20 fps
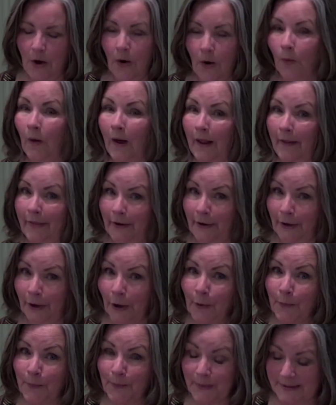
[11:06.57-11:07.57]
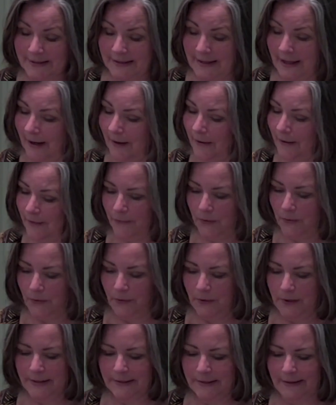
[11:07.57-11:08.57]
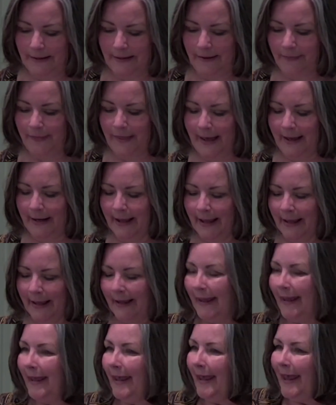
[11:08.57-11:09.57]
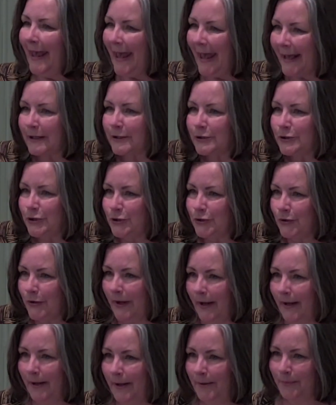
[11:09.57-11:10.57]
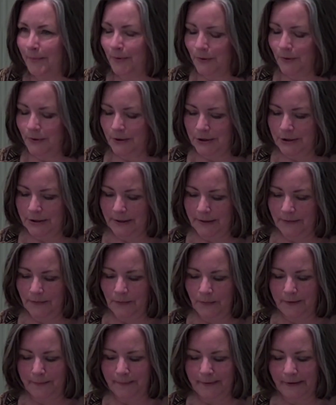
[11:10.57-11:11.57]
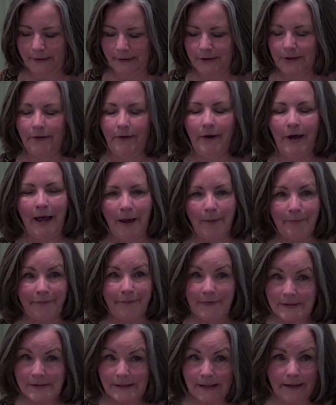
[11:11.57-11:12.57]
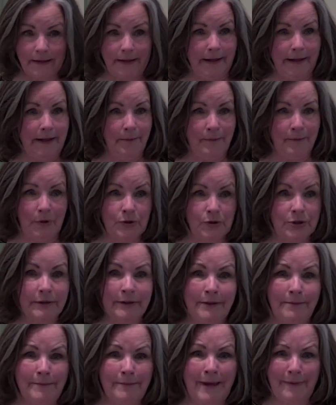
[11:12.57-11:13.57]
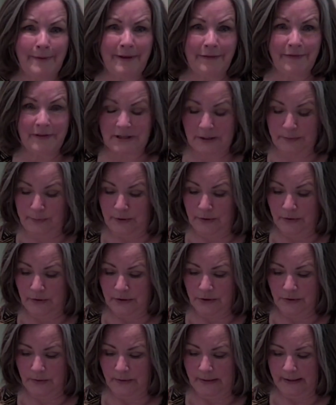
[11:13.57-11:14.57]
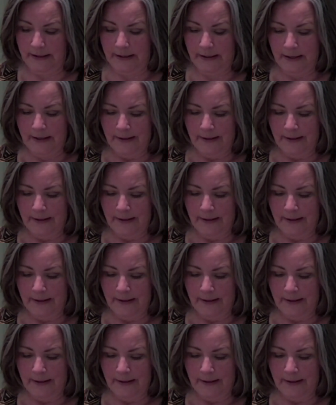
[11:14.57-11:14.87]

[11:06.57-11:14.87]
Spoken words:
While the hope was there, of course, that extra portion would build her up physically, emotionally, maybe even spiritually,